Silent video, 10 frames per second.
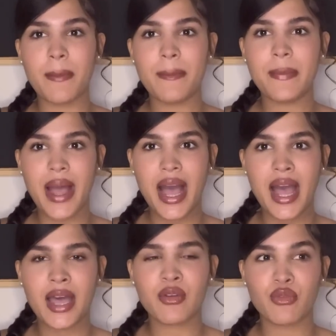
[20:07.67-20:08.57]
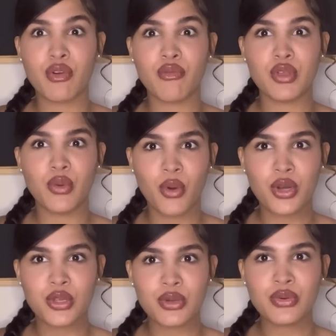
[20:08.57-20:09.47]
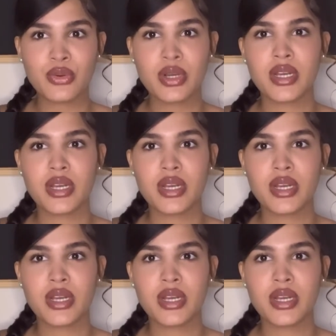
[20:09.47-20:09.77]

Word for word: bad review on you,